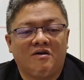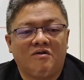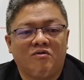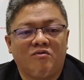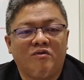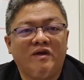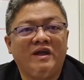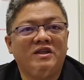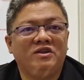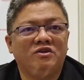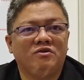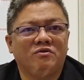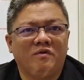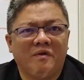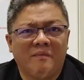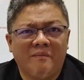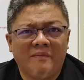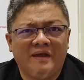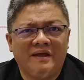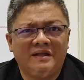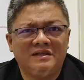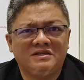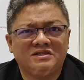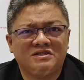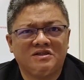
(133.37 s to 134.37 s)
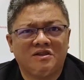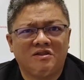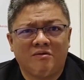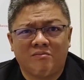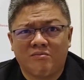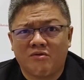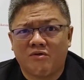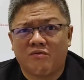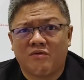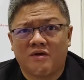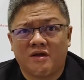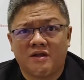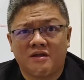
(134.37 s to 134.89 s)
radio remains the
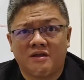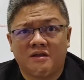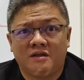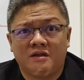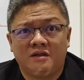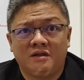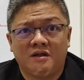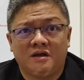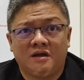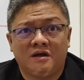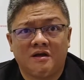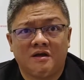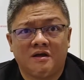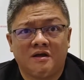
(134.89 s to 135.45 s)
number one